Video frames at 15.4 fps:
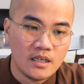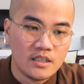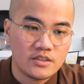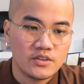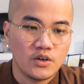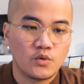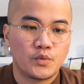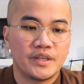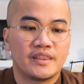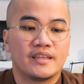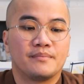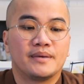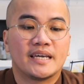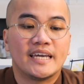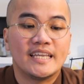So with
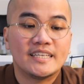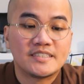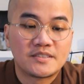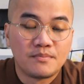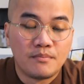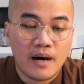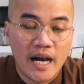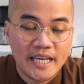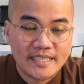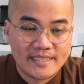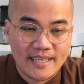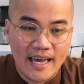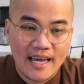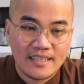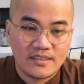the beginner's
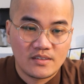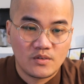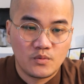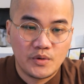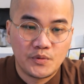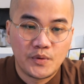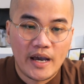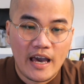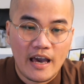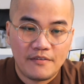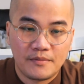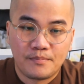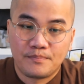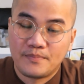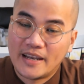mindset, we will
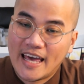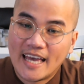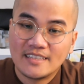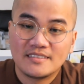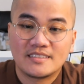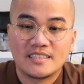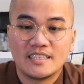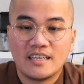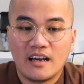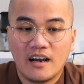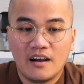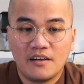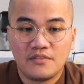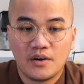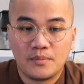have plenty
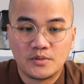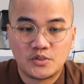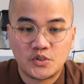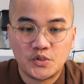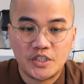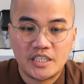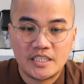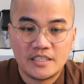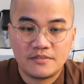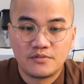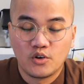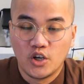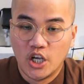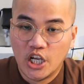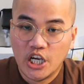of opportunity
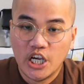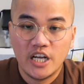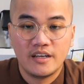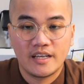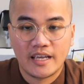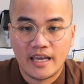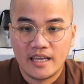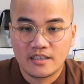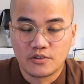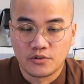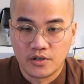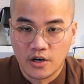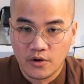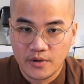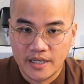for learning and
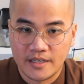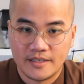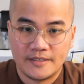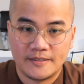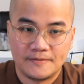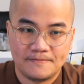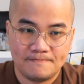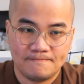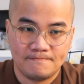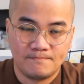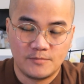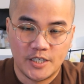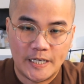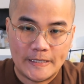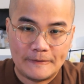growing,
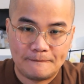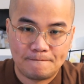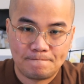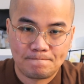right?